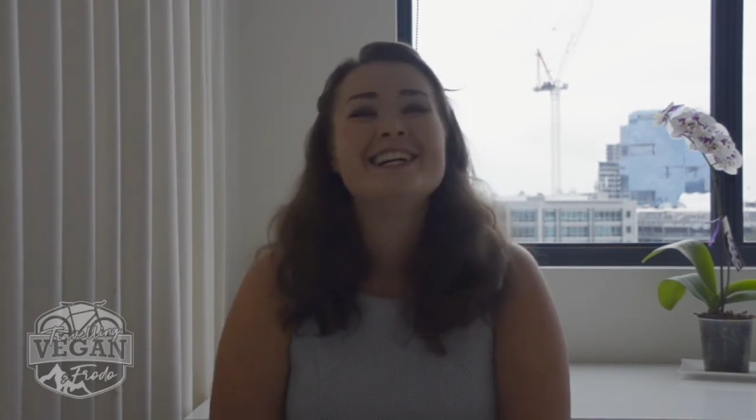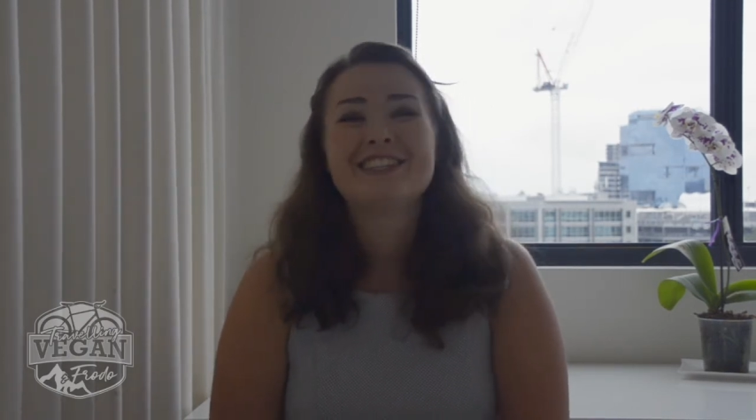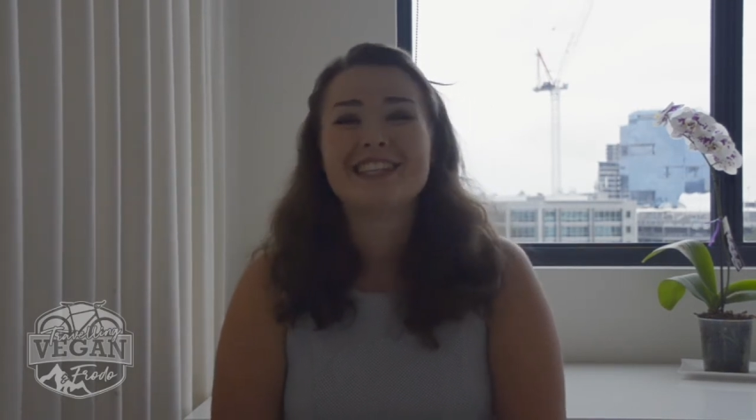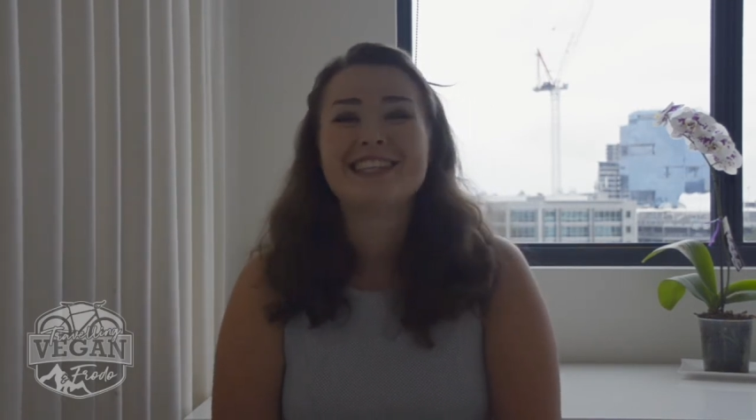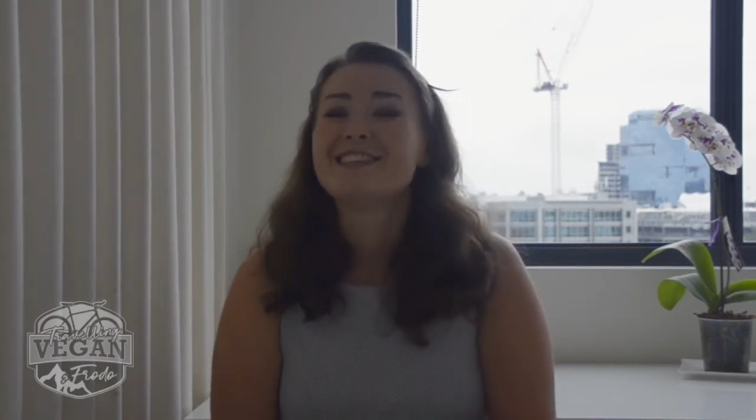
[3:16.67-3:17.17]

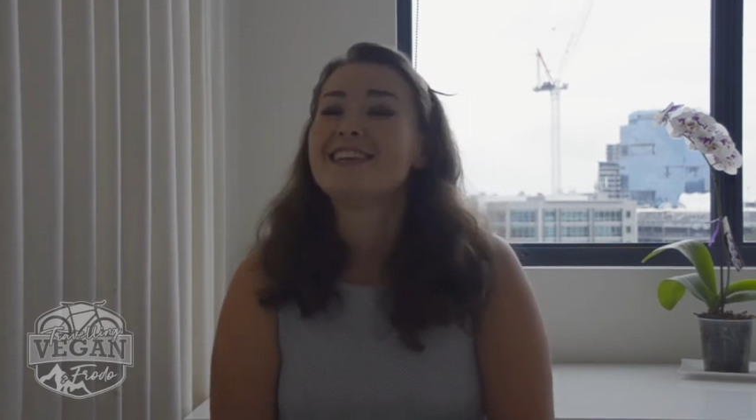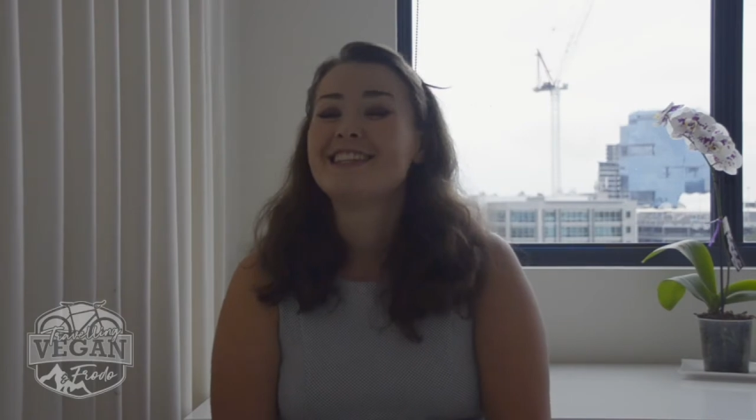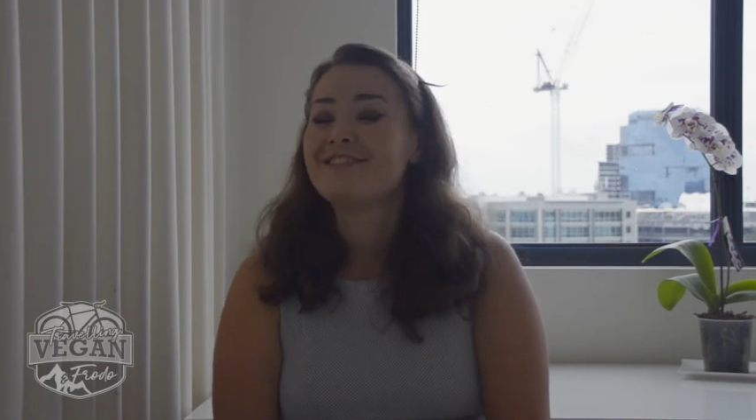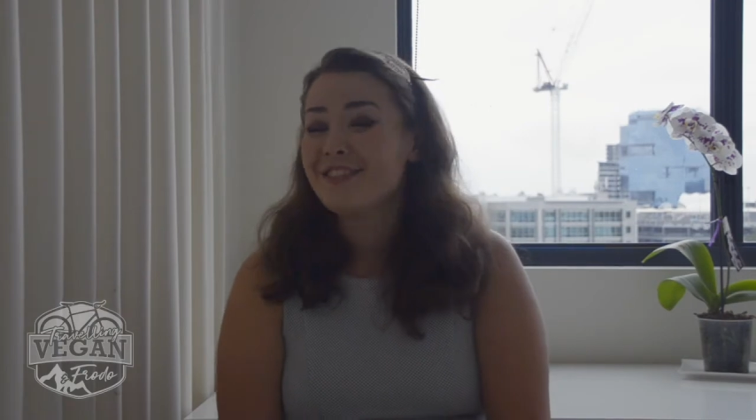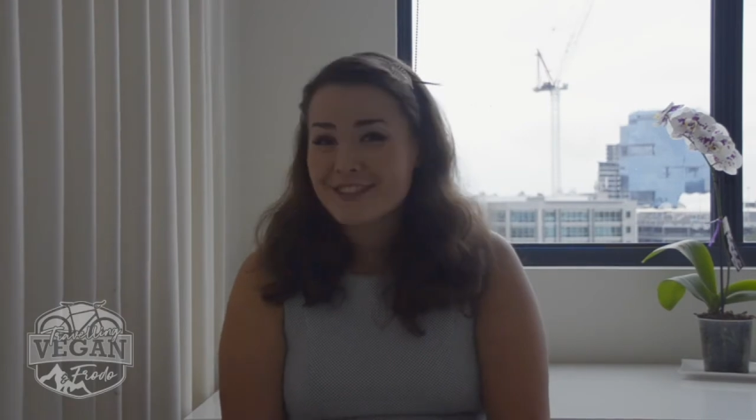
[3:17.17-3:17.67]
So this is one
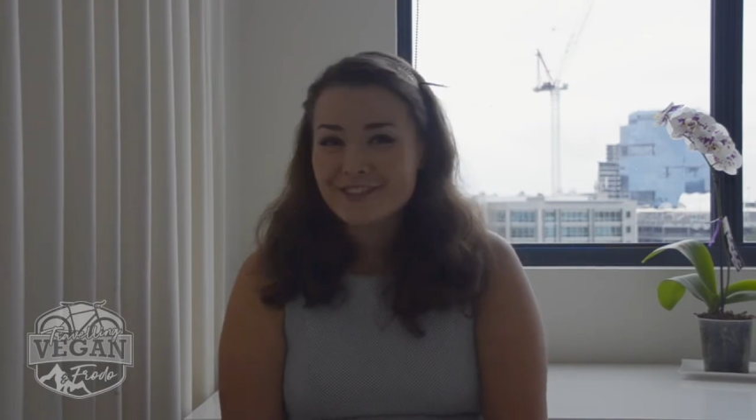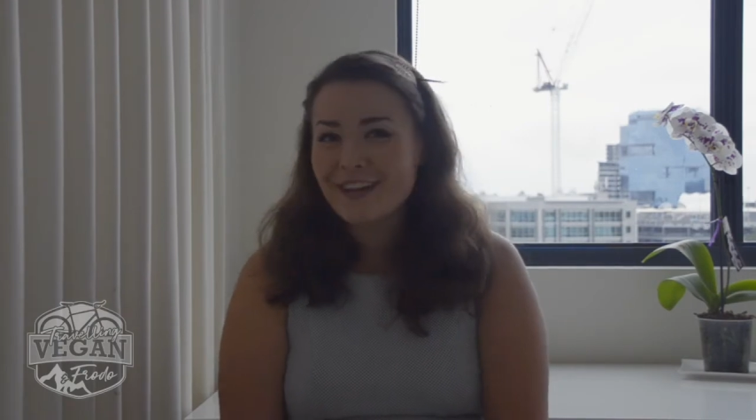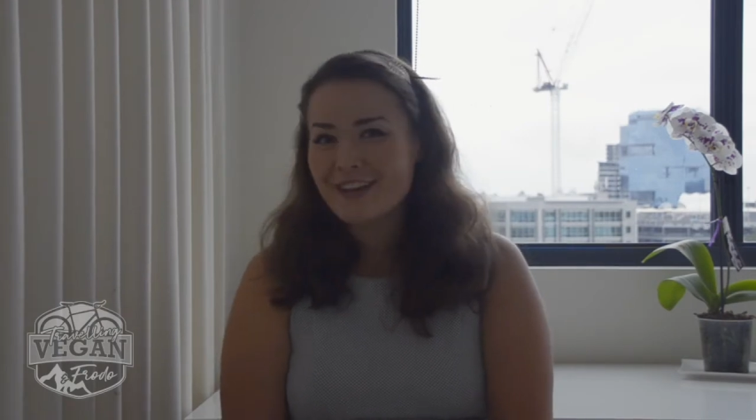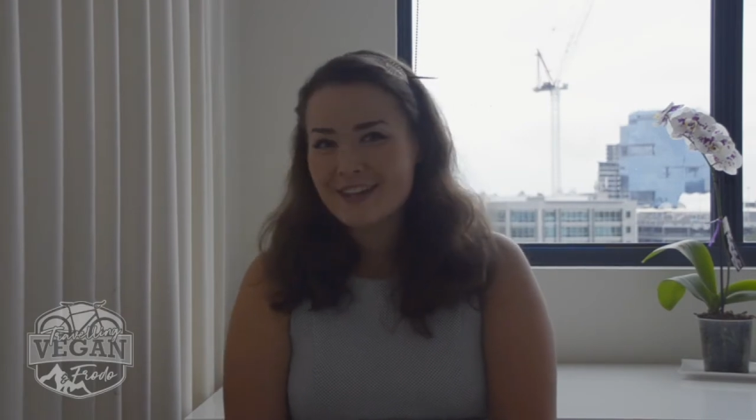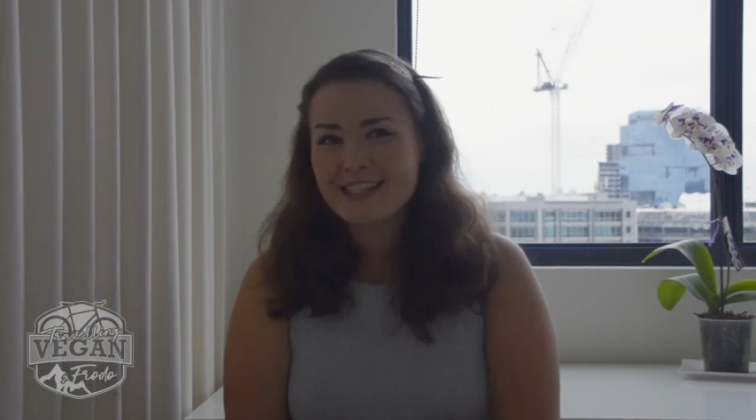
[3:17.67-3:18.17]
of the first
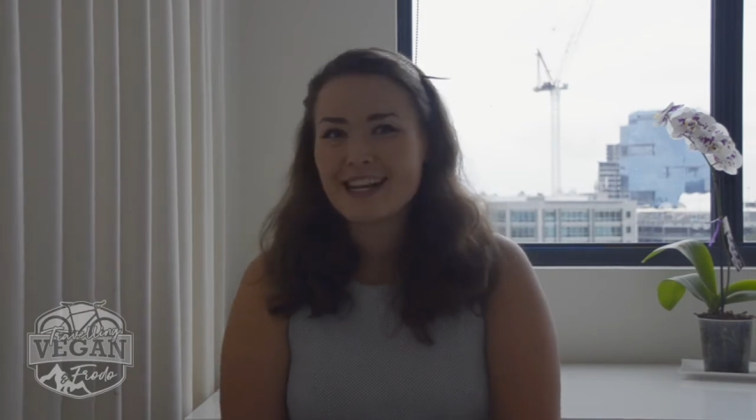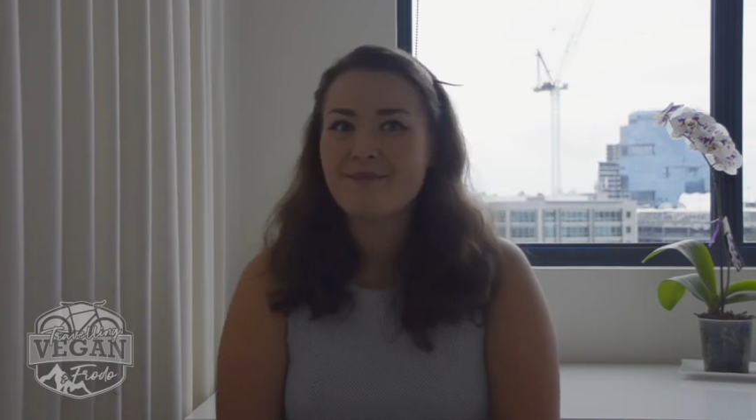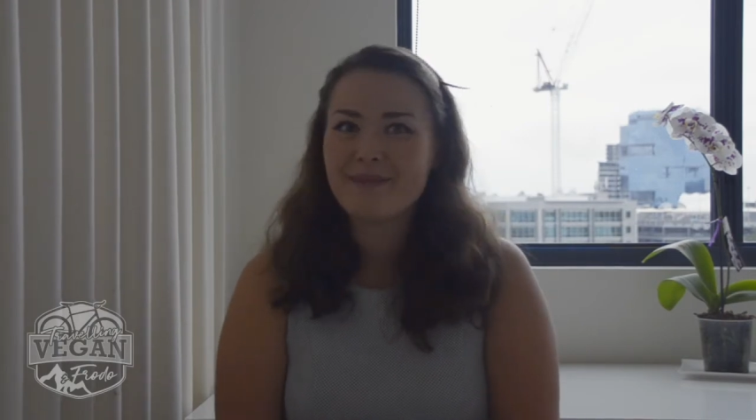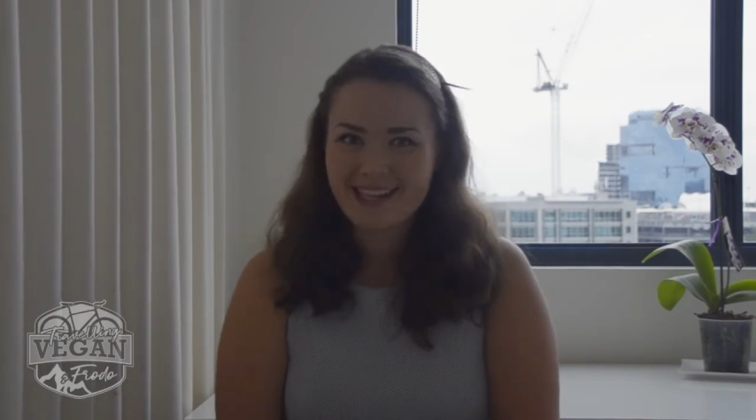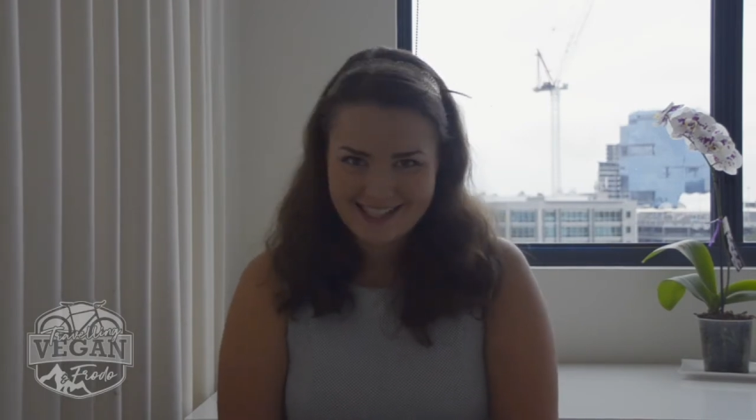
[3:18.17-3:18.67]
videos that
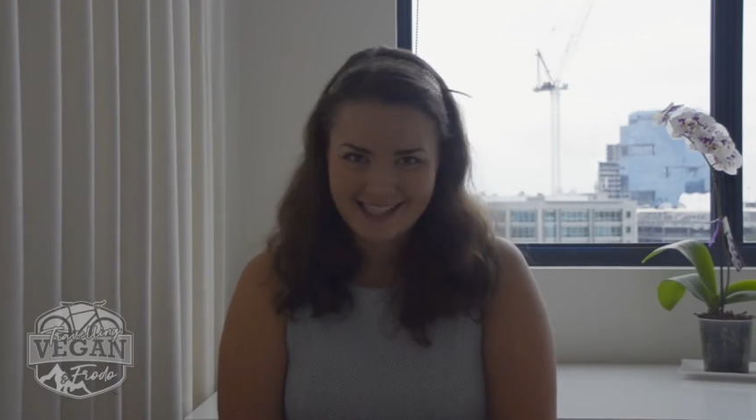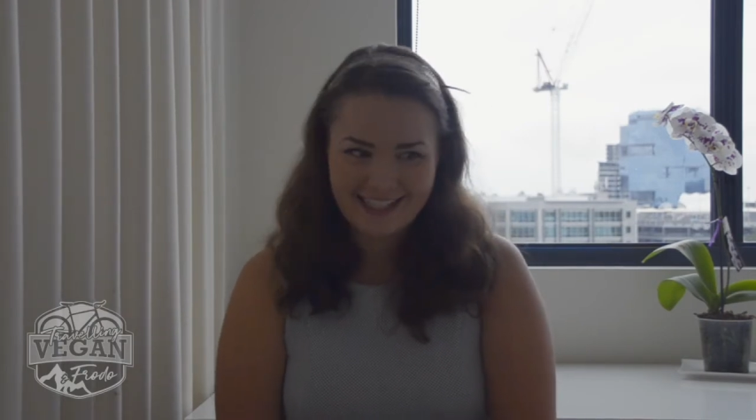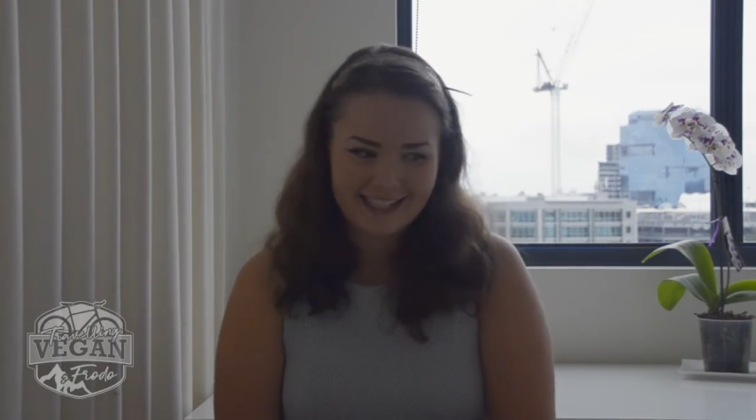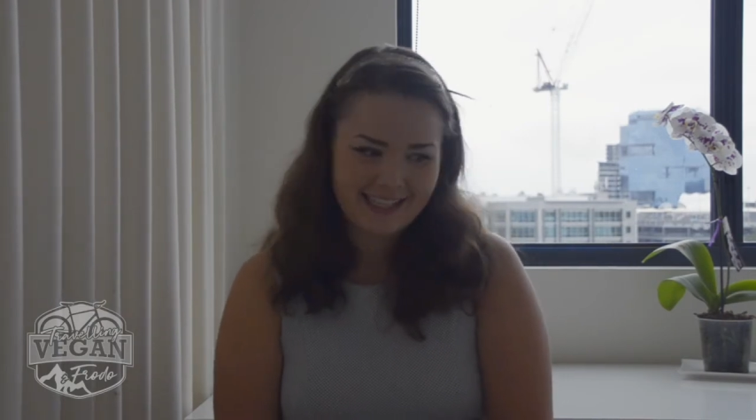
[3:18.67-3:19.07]
I'm mentioning